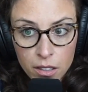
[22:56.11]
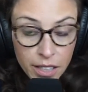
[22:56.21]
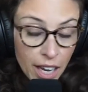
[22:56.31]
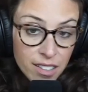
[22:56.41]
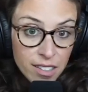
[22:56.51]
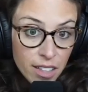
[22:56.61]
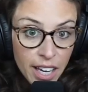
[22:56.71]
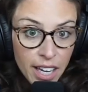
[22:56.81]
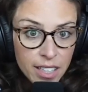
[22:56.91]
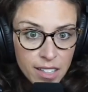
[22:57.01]
Yes,
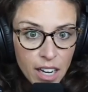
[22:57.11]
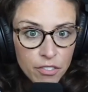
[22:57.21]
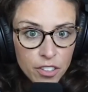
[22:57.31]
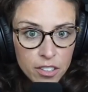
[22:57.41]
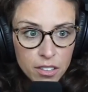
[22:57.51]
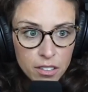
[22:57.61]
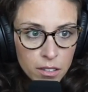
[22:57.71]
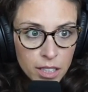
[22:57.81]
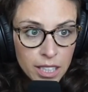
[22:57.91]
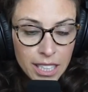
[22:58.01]
again, it's effort.
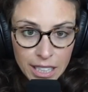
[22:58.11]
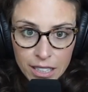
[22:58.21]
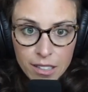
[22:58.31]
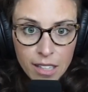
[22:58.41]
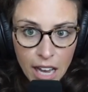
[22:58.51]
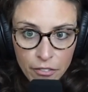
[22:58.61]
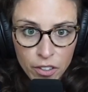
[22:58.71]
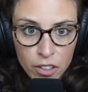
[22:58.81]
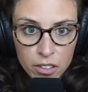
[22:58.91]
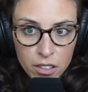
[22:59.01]
It is
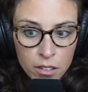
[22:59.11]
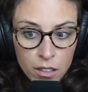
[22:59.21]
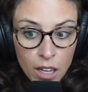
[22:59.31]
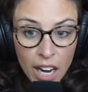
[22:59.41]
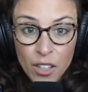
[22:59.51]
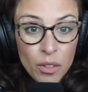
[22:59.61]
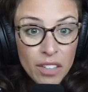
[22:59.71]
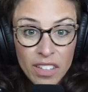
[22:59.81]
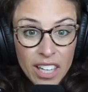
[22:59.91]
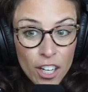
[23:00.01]
effort. I don't
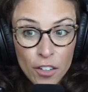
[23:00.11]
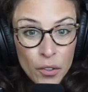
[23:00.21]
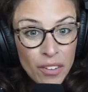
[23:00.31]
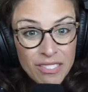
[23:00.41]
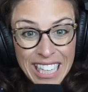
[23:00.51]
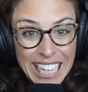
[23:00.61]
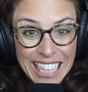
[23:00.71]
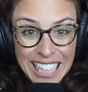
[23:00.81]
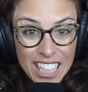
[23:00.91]
even care if you have date night at